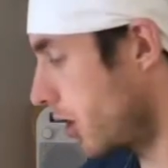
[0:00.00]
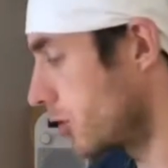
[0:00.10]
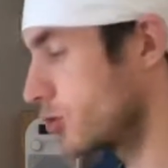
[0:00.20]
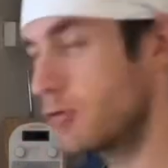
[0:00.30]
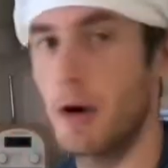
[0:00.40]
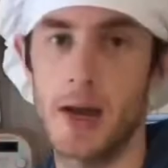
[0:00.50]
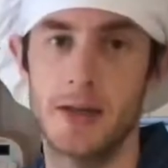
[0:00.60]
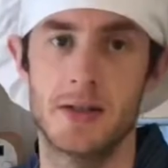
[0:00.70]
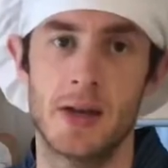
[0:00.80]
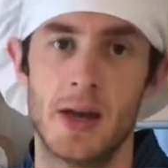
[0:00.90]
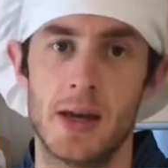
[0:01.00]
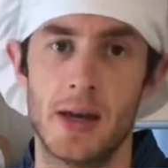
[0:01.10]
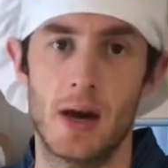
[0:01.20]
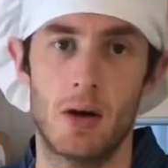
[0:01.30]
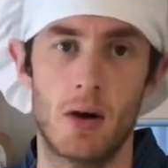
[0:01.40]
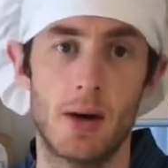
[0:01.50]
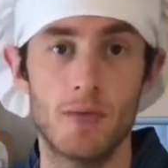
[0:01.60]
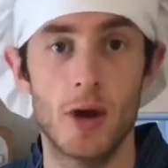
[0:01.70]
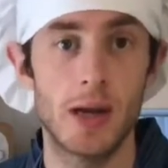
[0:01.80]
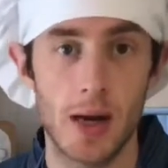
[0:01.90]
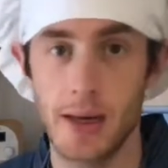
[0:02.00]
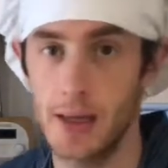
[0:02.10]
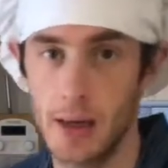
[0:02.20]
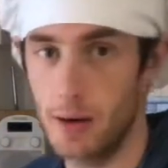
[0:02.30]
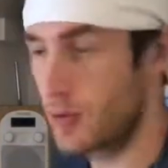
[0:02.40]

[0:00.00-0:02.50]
our trays. Now I'm very lucky, I've